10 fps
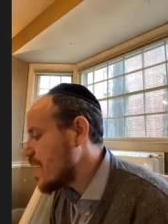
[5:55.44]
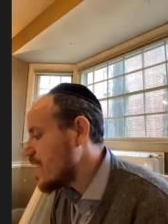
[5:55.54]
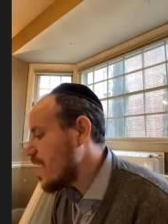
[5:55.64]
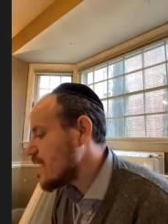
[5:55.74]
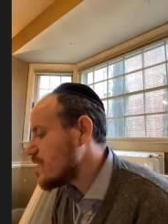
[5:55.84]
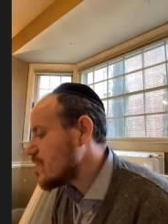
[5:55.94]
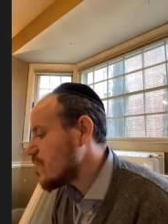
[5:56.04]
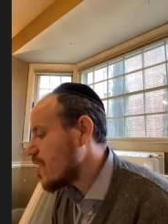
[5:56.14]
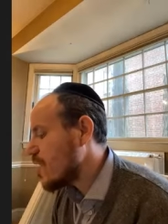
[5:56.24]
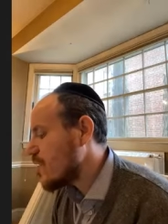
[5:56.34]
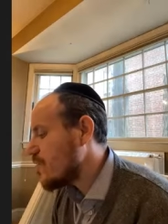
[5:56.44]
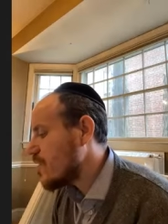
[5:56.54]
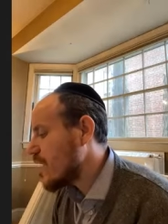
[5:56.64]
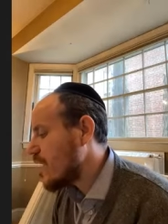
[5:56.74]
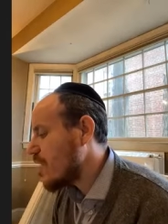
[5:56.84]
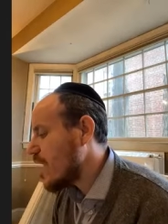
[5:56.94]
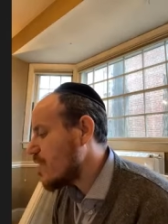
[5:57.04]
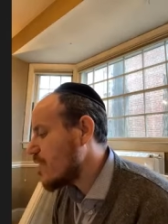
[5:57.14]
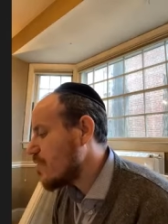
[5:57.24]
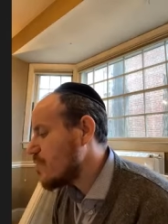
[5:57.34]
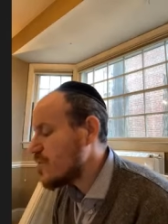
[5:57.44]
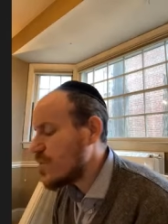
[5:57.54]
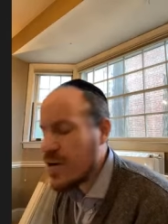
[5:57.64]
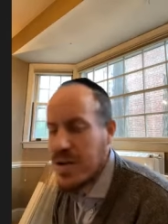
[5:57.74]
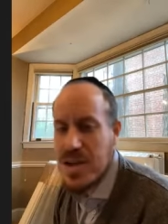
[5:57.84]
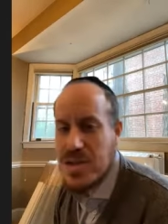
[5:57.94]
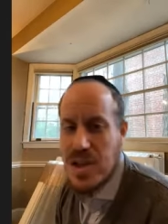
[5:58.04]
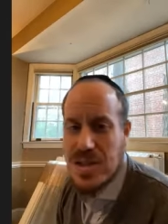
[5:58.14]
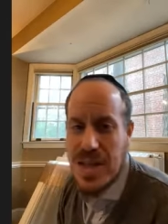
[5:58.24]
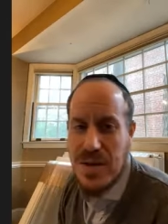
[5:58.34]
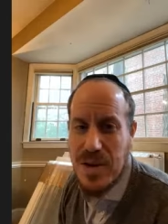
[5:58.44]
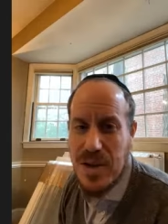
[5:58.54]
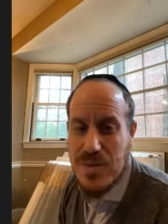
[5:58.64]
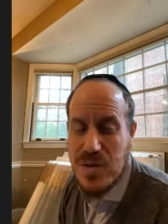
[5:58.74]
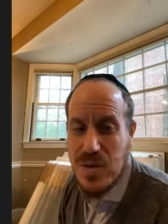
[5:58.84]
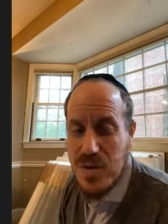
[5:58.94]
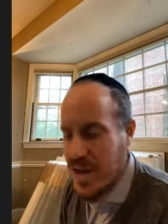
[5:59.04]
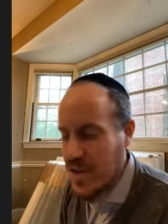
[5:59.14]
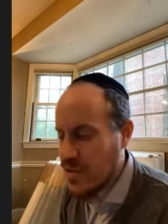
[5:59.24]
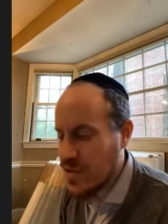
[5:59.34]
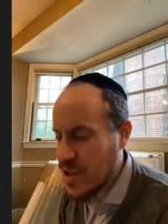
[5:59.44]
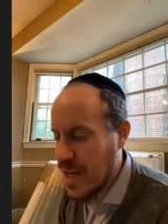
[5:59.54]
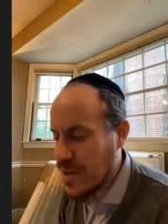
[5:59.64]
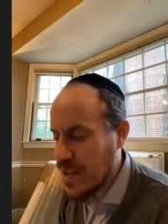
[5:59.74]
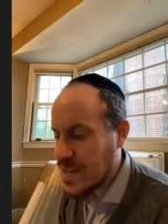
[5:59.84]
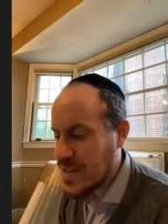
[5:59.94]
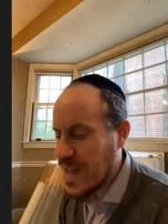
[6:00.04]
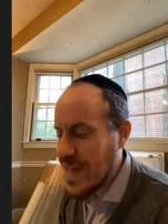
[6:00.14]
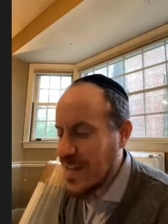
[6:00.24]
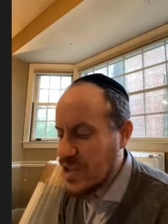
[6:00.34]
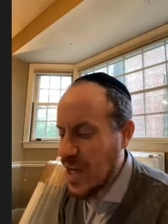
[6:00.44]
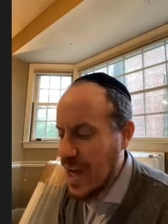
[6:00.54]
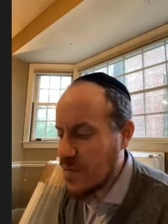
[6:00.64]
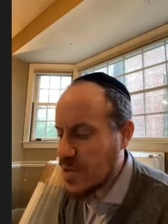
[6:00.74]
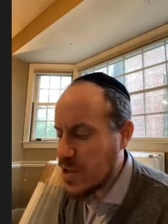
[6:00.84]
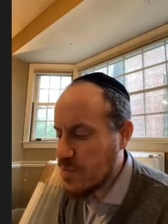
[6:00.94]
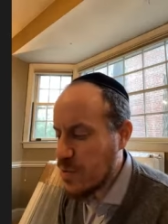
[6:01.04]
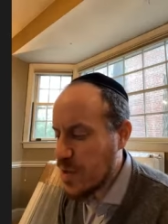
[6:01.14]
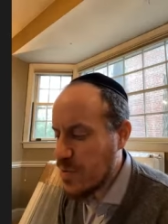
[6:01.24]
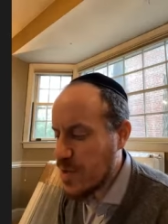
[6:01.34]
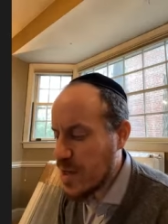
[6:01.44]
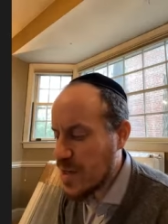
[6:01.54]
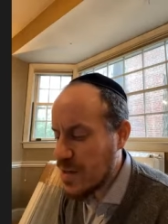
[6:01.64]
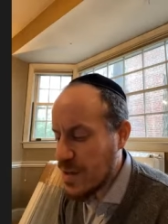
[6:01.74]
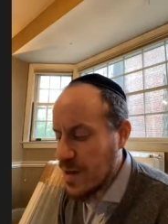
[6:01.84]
Malalan mutarin. Just like when it comes to a regular Shabbos, Shabbos is prohibited,